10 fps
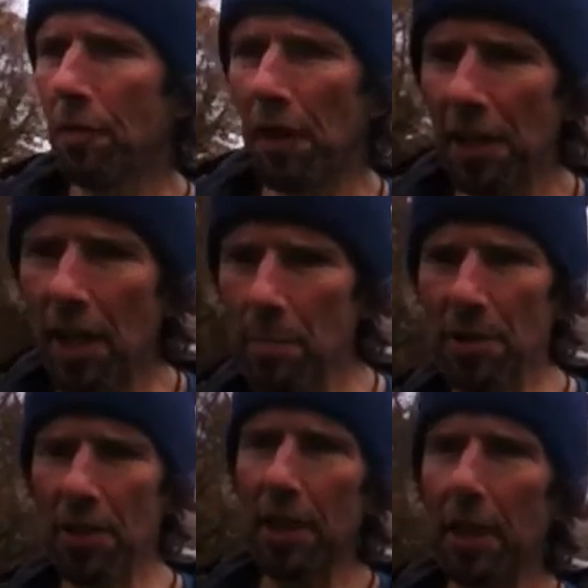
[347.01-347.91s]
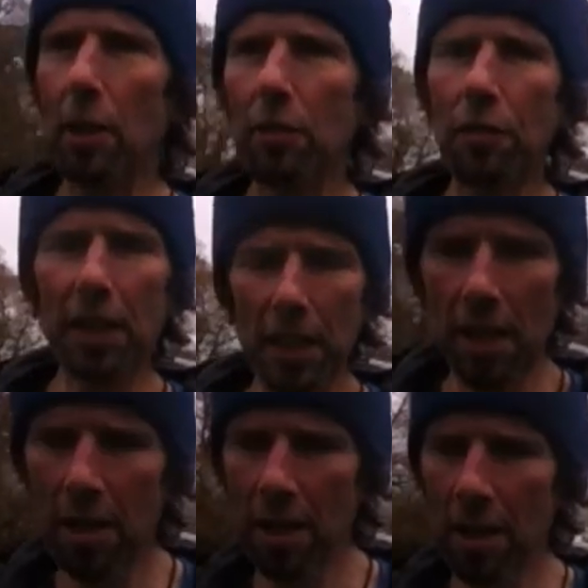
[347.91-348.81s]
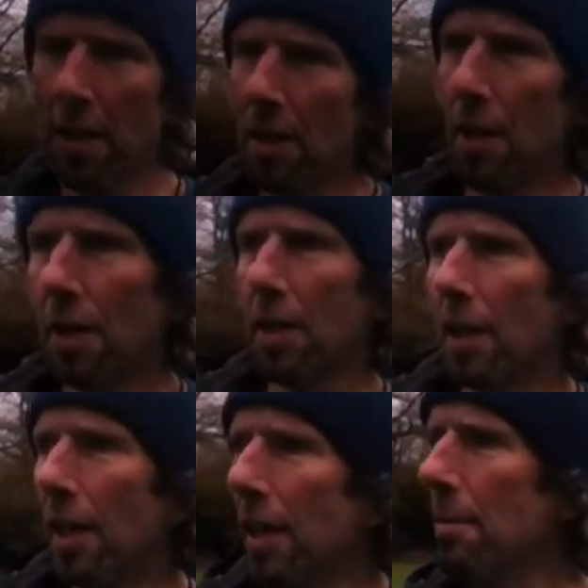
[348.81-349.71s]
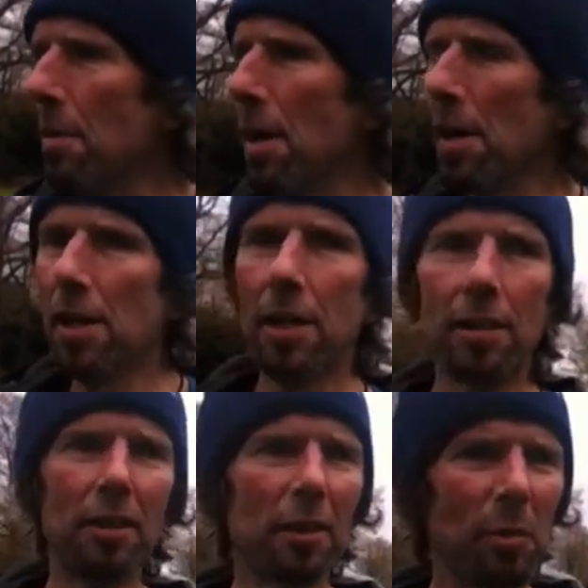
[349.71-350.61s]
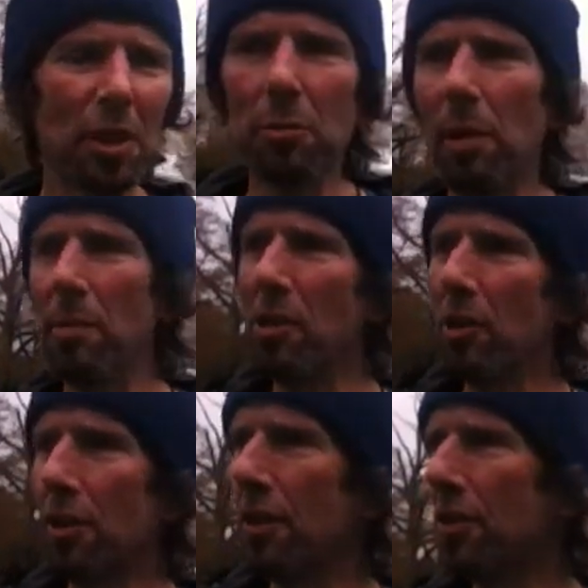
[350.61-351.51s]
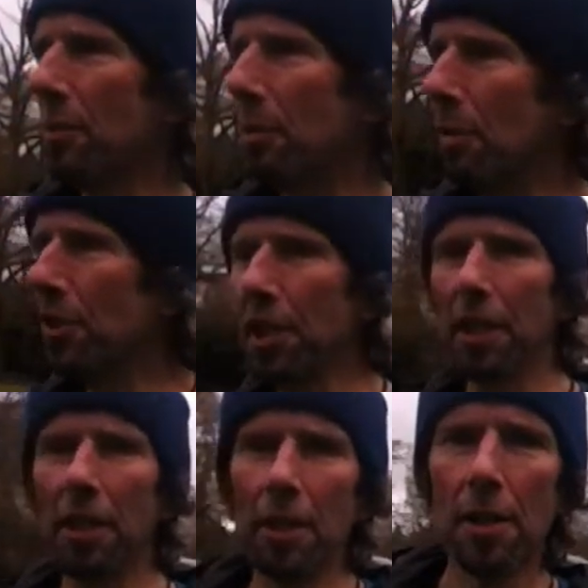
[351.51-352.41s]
fungi beside it, hopefully. Oh, mind you, maybe not. Doesn't seem too much here.